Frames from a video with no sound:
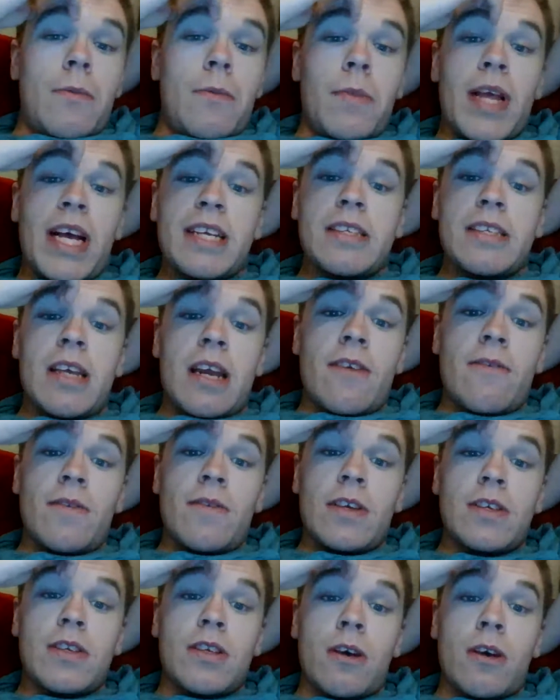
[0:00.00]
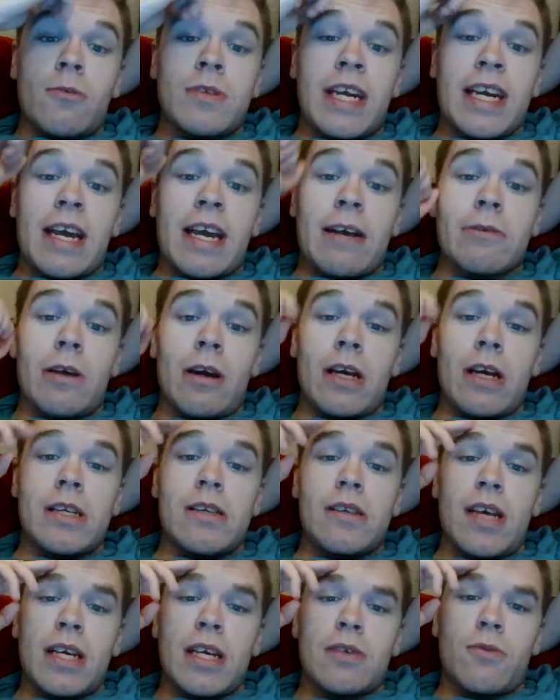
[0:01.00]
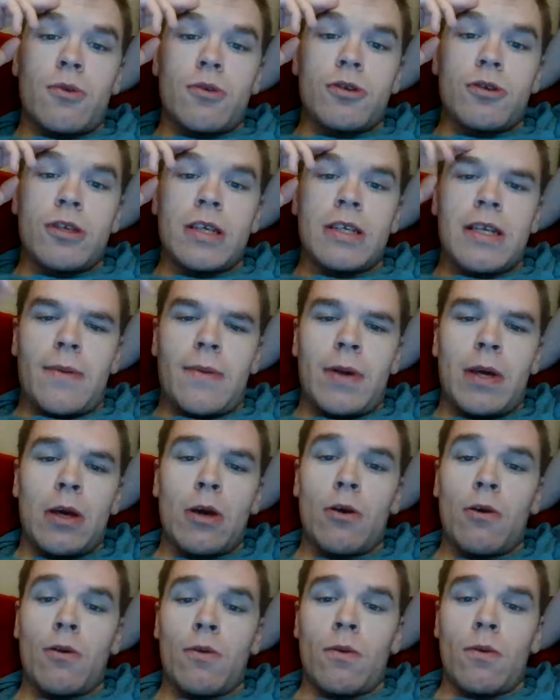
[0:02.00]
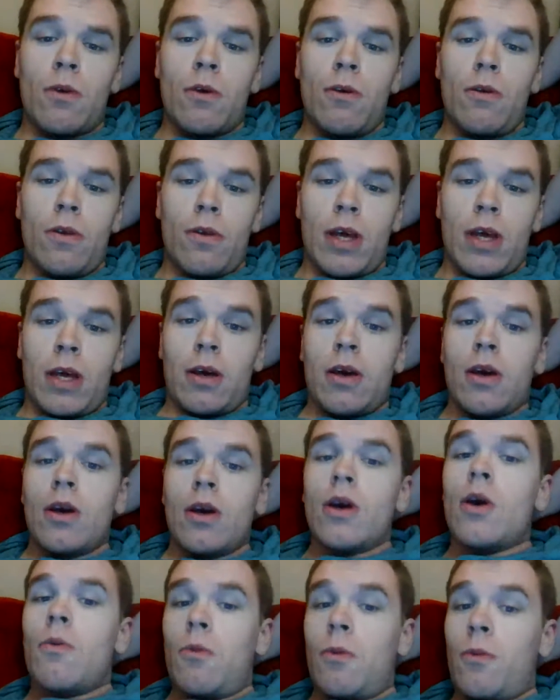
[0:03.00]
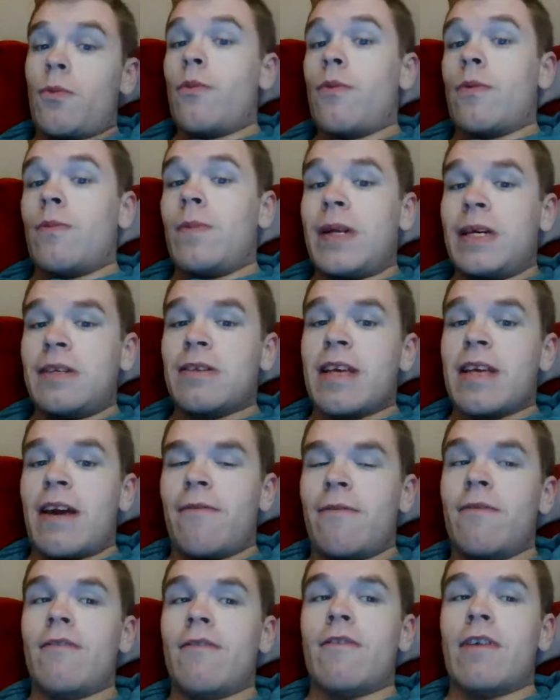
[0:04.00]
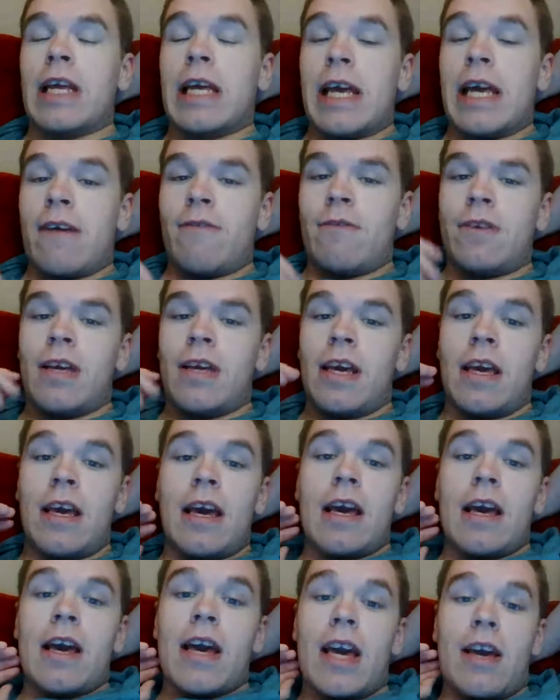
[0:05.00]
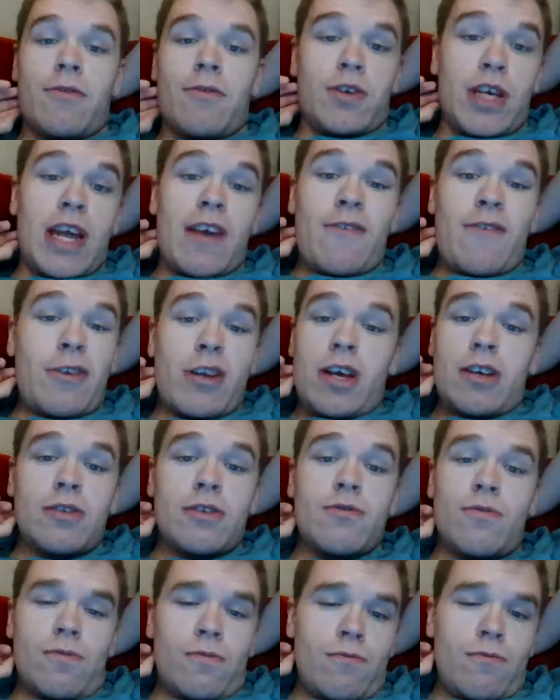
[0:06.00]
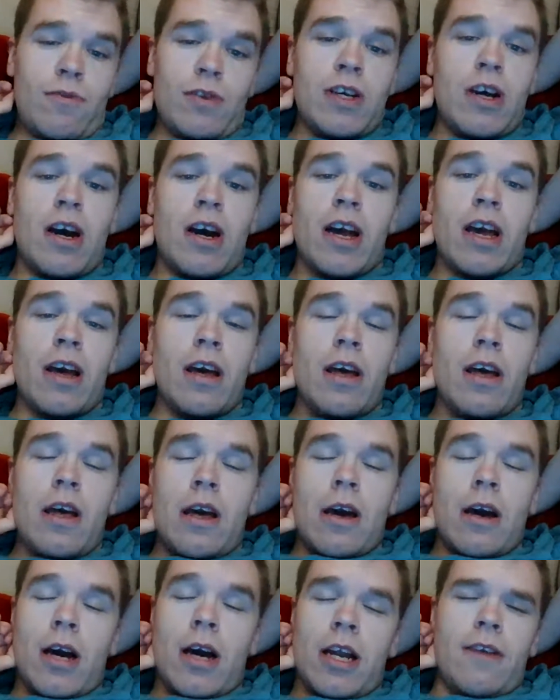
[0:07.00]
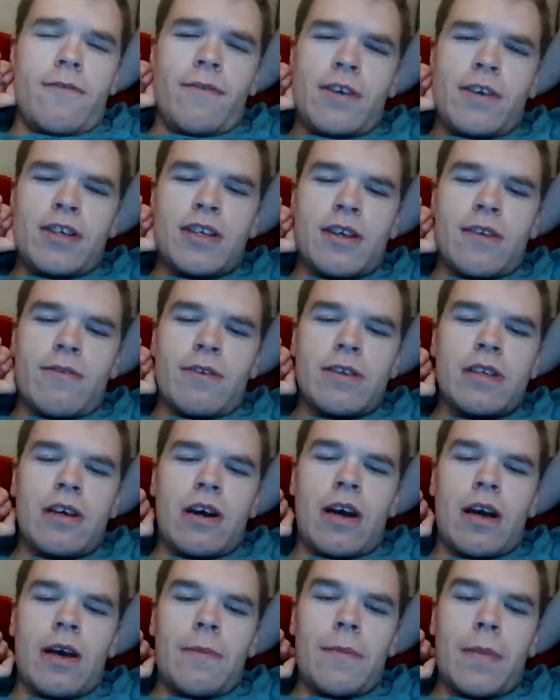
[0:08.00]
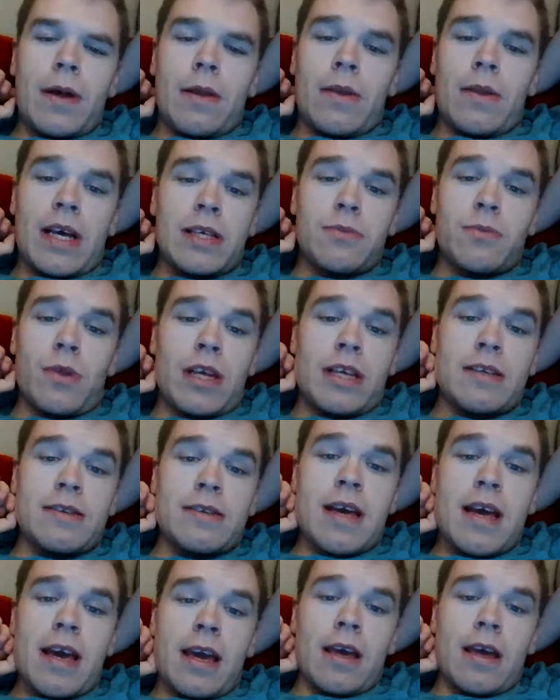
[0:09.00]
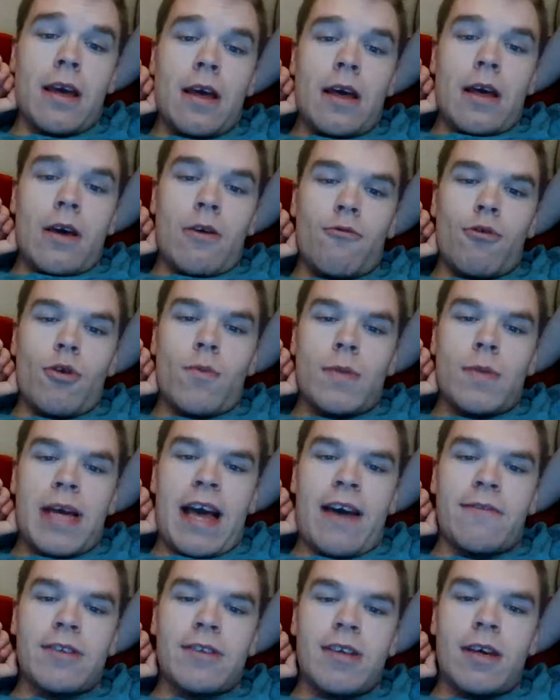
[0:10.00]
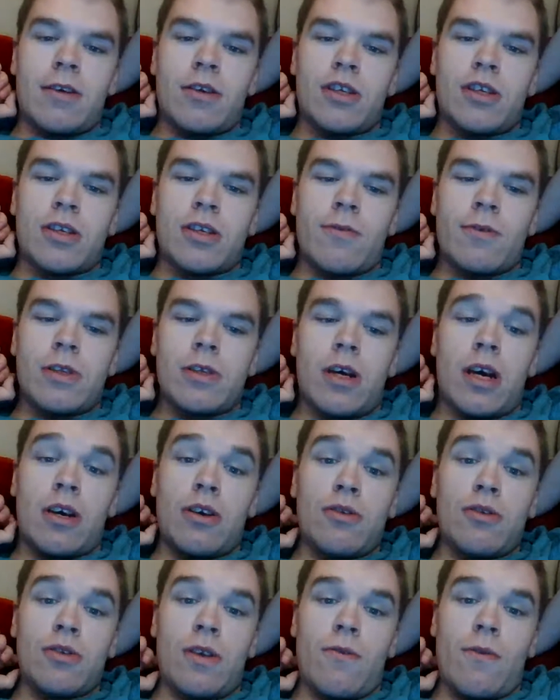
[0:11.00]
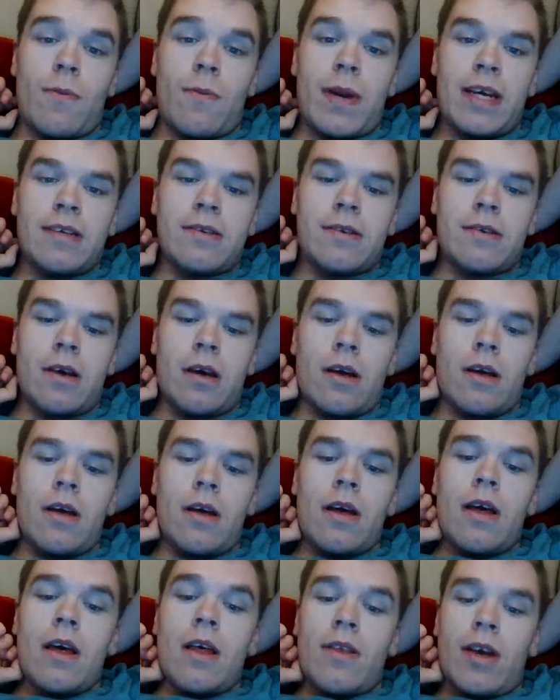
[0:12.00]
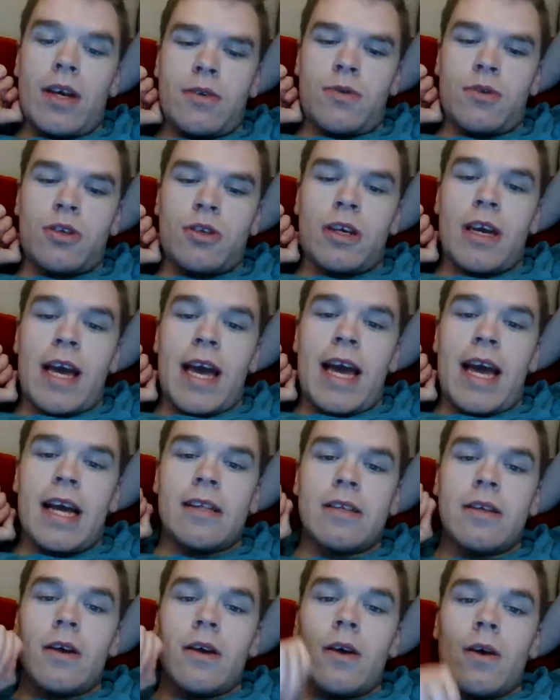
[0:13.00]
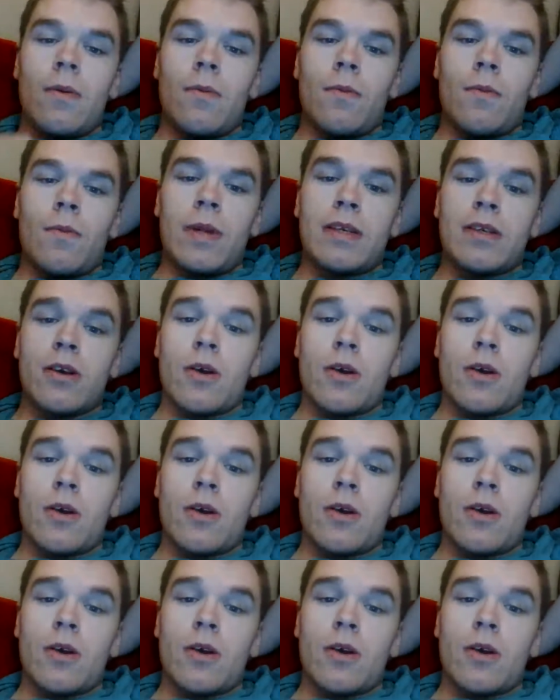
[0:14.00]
That's the end of this Star Wars Hangouts, guys. Thanks for watching. Tell me who you think will replace Kathleen Kennedy if she ever does retire. I don't think she's going to retire, but that's what they're saying. Rumour has it she's going to retire. Who's going to replace her? Thanks for watching, and please